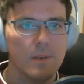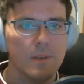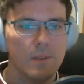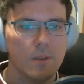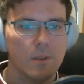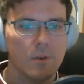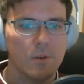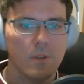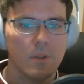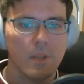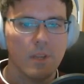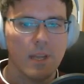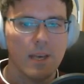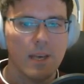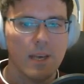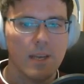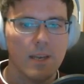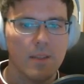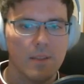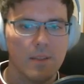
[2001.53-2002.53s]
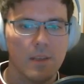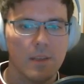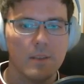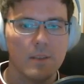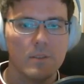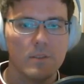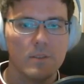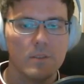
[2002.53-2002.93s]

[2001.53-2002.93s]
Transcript: Learned a lot of things.